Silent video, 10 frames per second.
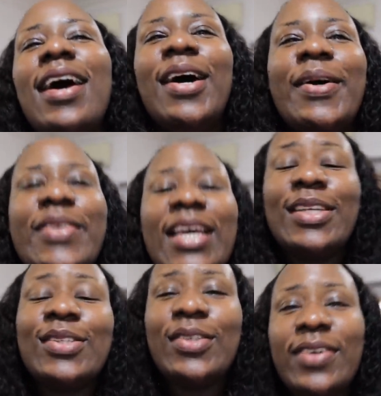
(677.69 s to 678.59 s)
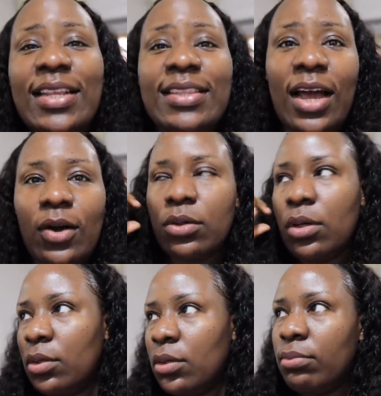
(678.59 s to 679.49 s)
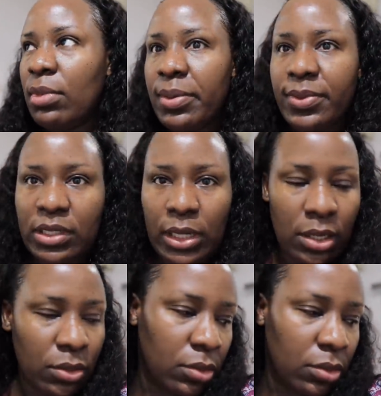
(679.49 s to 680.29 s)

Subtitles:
Yeah, so right now, my baby's crying